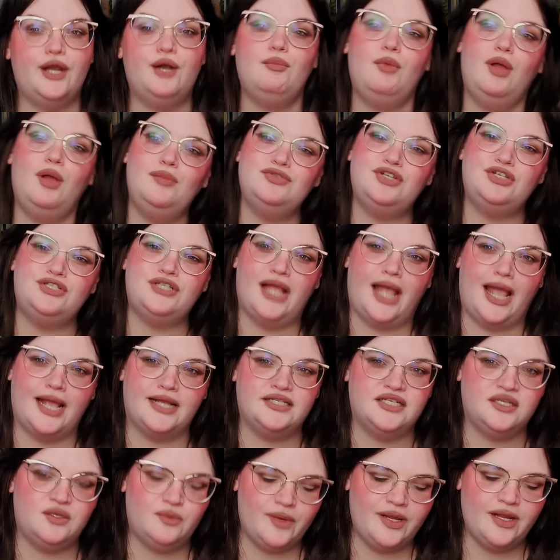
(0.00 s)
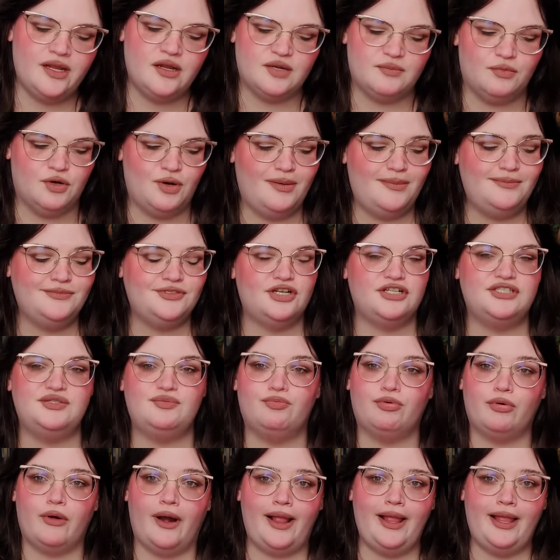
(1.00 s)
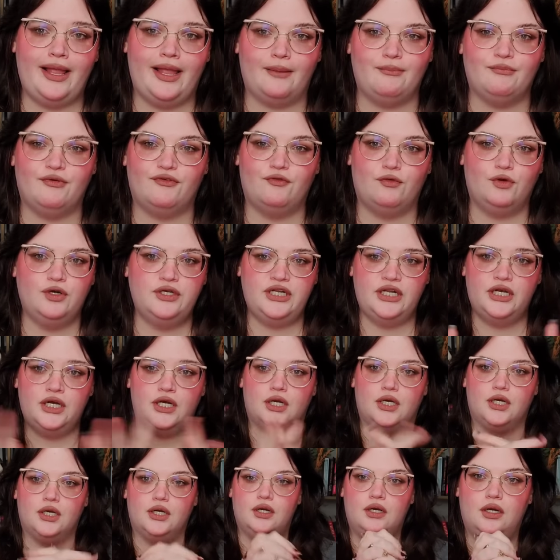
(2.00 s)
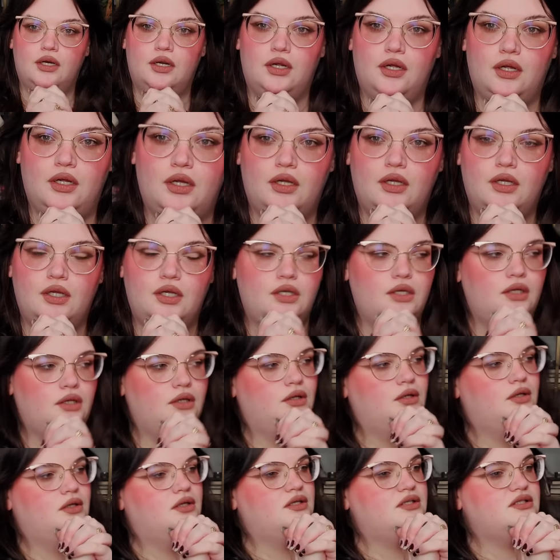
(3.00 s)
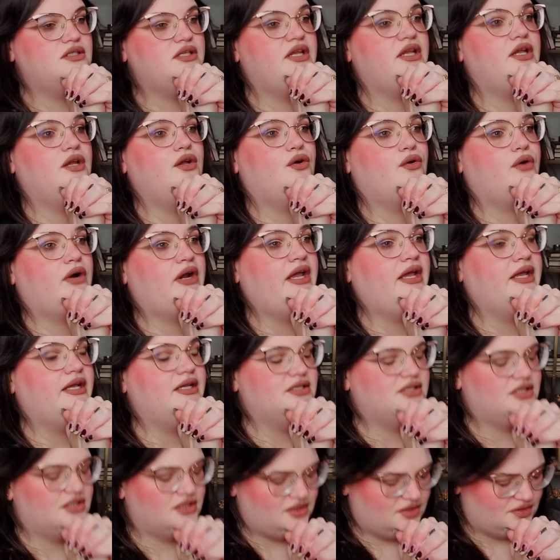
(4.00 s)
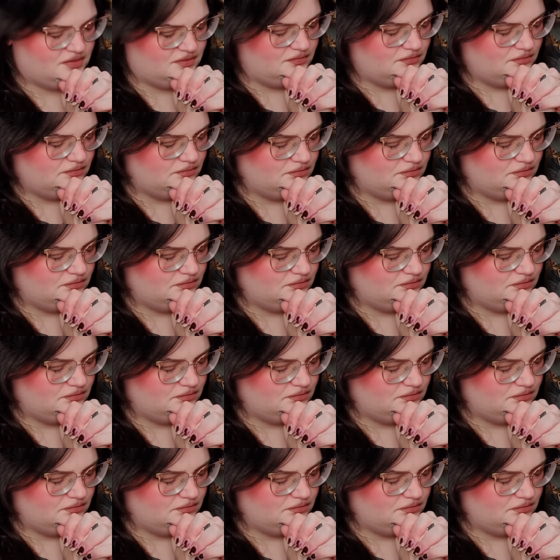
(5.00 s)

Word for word: And her mom starts acting weird. Her mom starts praying before dinner, saying grace.